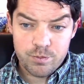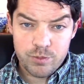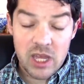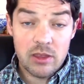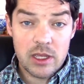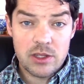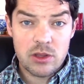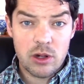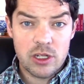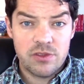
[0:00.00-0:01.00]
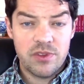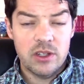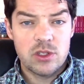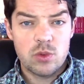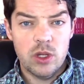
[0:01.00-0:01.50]
in these large
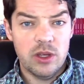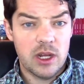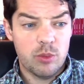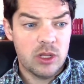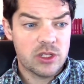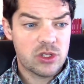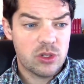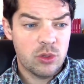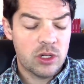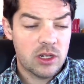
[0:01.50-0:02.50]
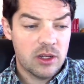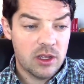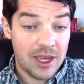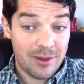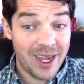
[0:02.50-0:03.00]
fields, when you get a plus score
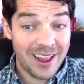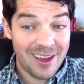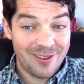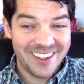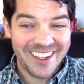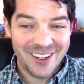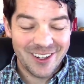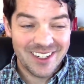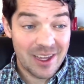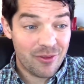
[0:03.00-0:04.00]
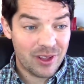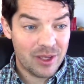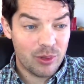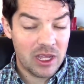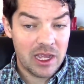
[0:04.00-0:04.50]
at my level, you're definitely
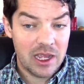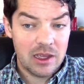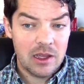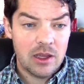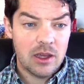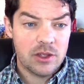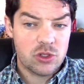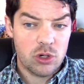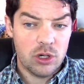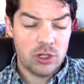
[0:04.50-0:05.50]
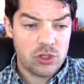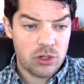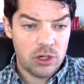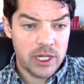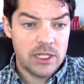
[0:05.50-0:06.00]
playing a strong
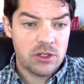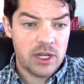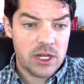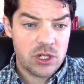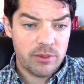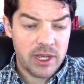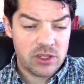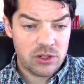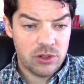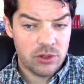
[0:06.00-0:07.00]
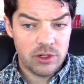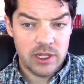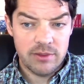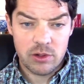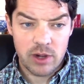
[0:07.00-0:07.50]
International Master or
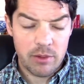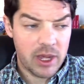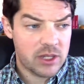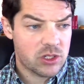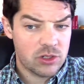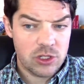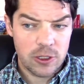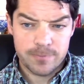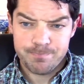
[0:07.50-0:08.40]
even Grandmaster. So,